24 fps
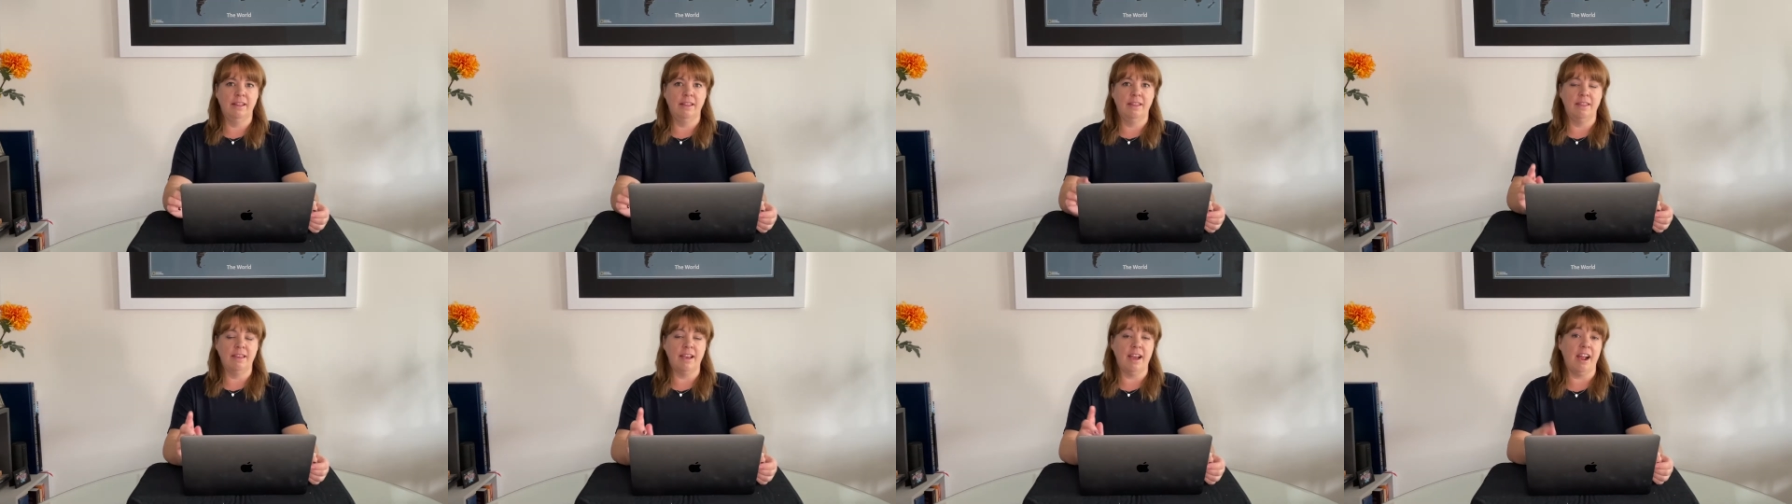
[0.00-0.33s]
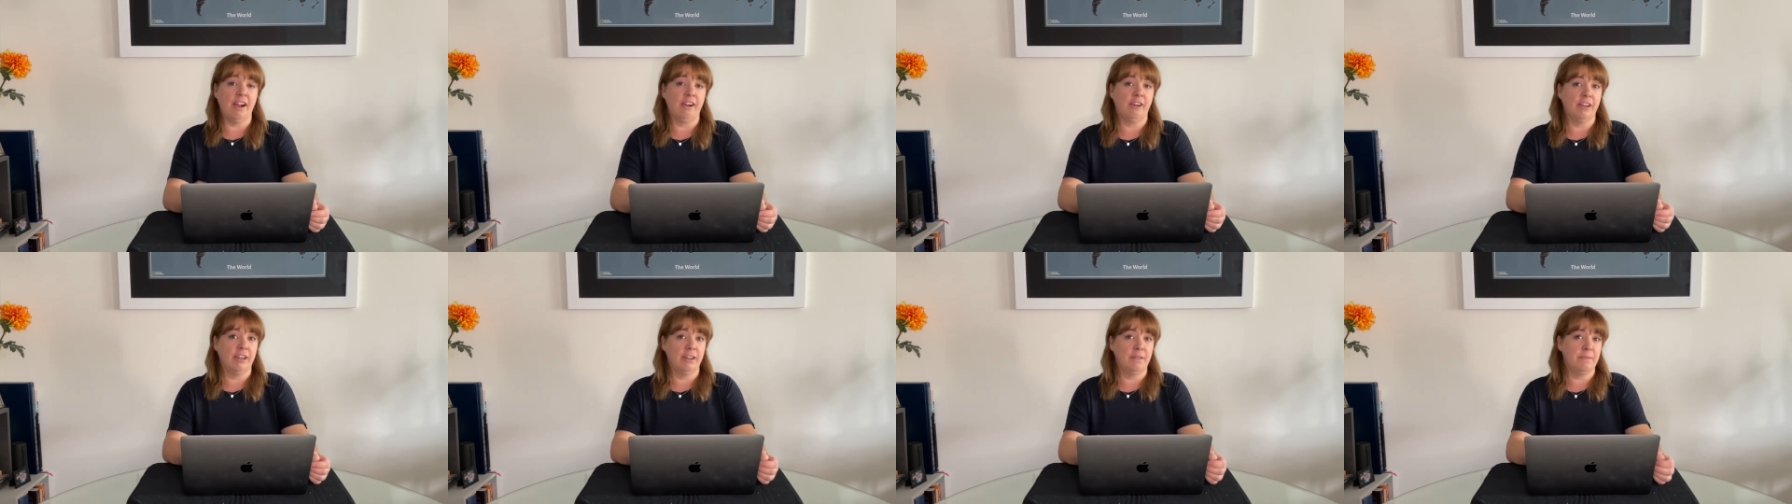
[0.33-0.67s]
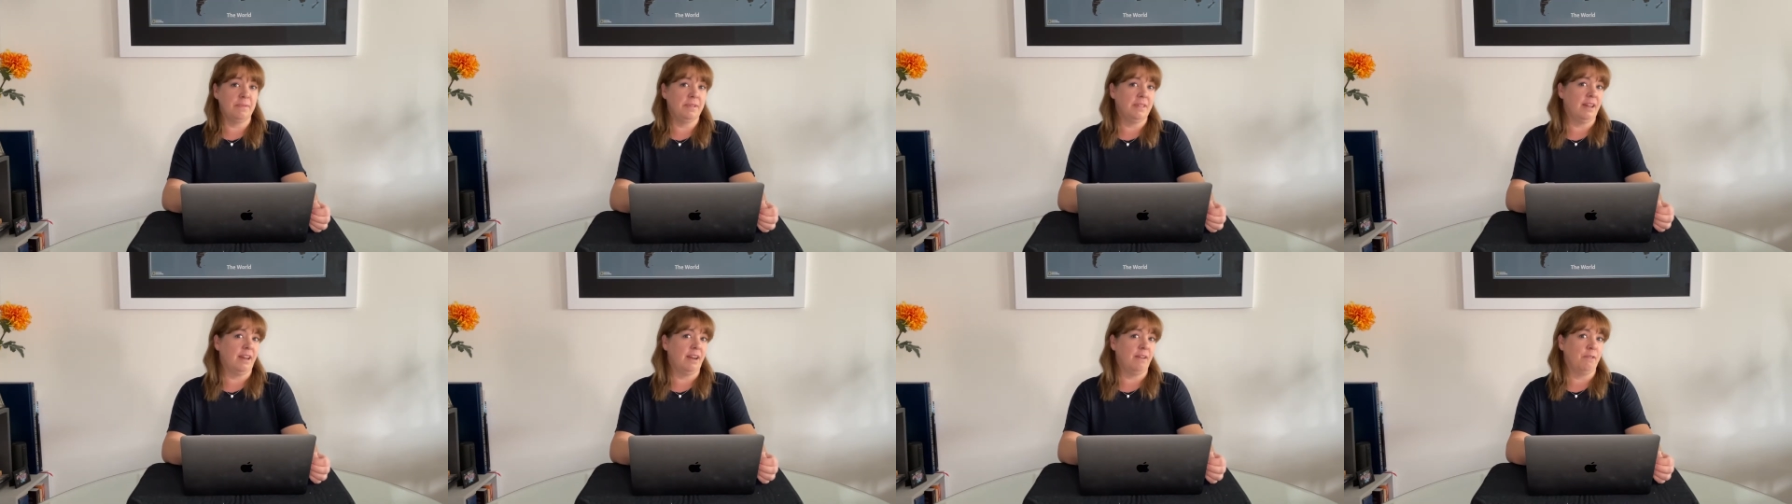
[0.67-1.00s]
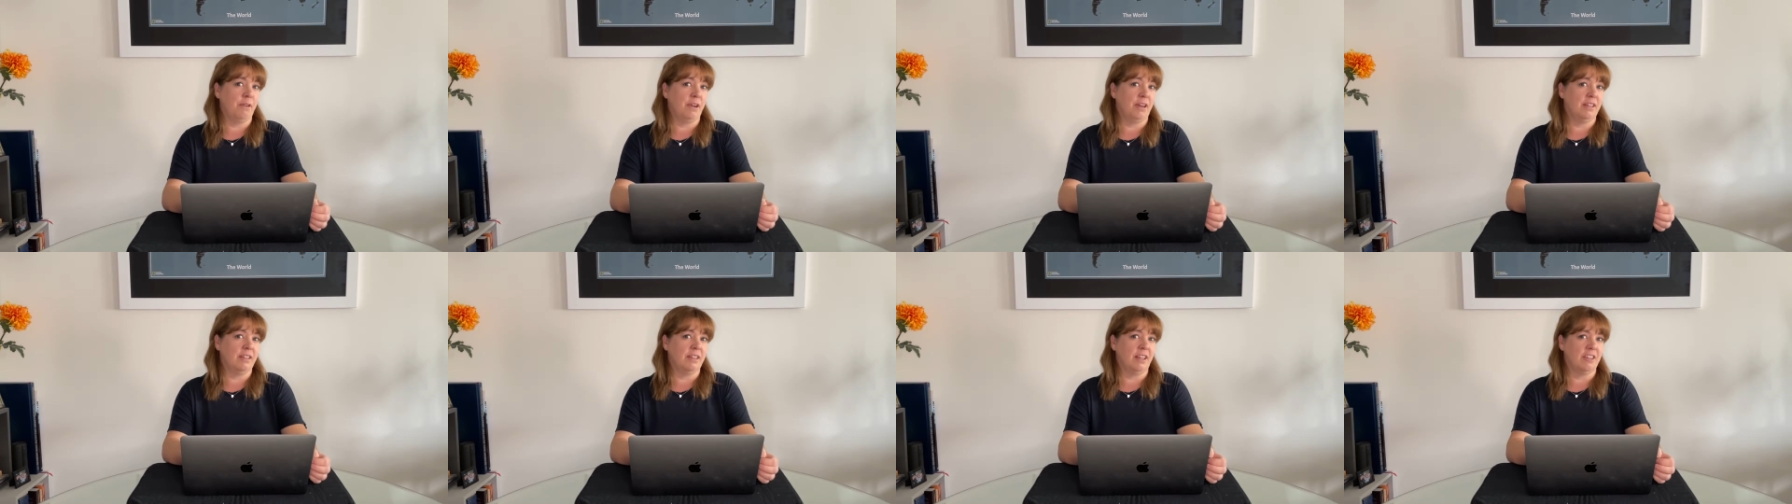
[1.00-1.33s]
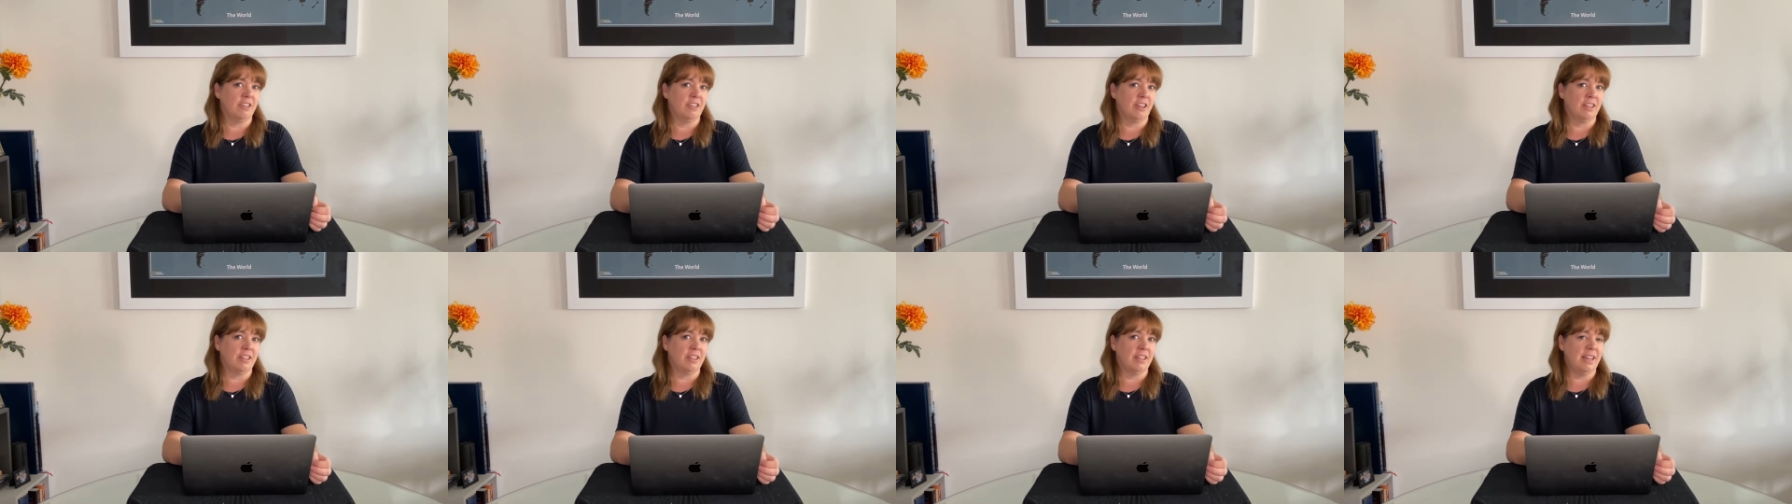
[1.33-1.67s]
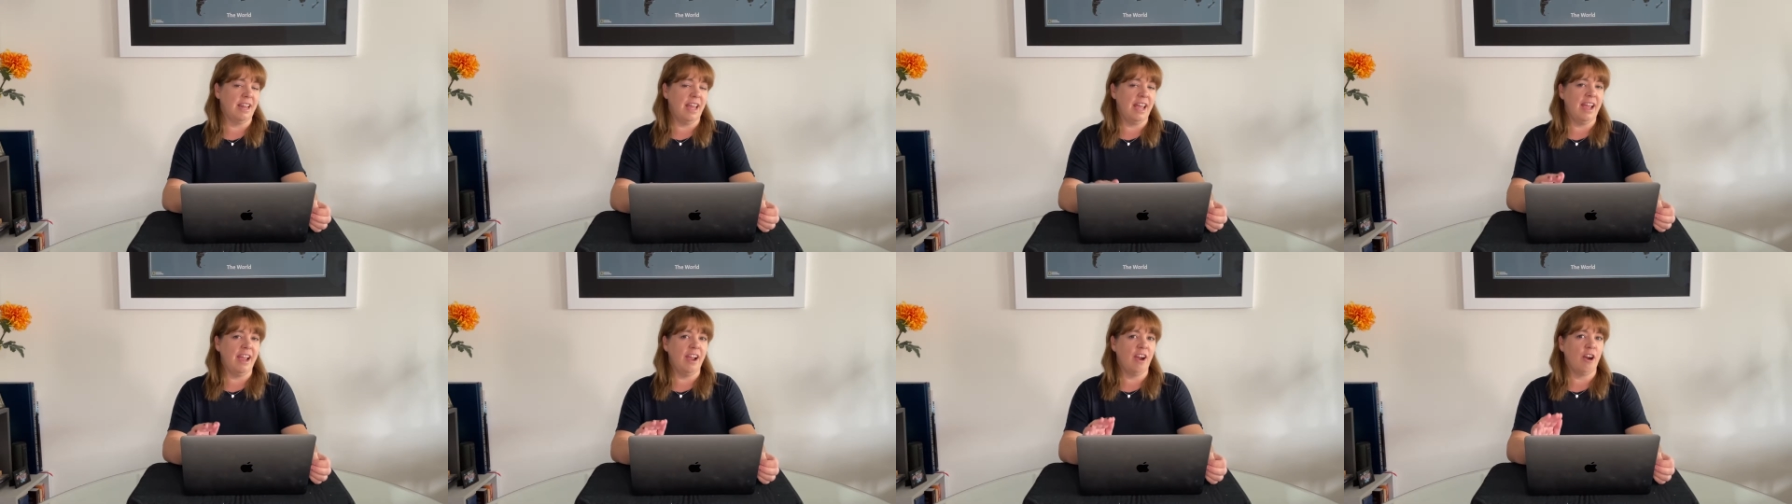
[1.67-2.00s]
The acronyms that I want to touch on
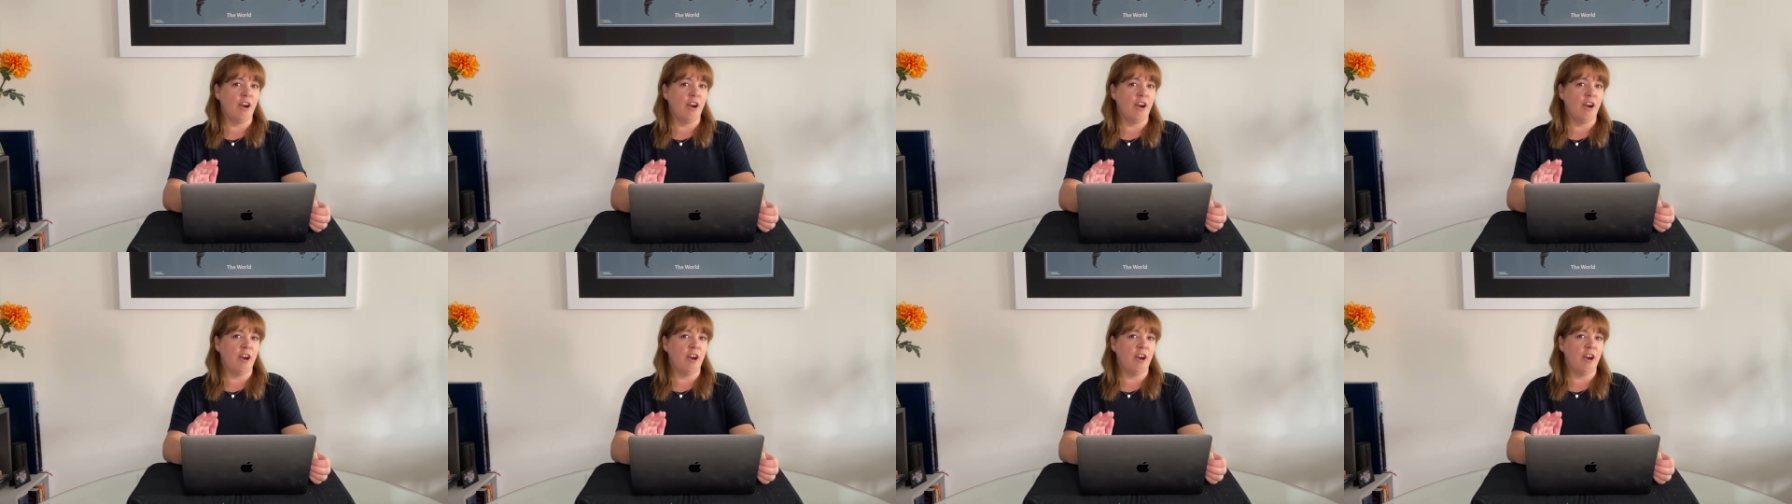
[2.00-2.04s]
today